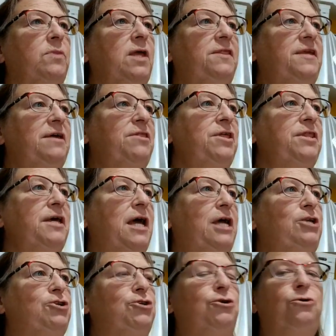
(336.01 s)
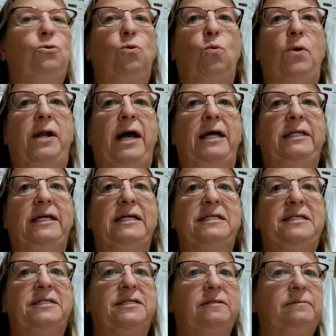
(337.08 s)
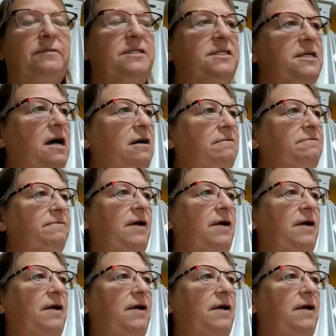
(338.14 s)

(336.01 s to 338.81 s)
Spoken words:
The other thing I do when I list stuff,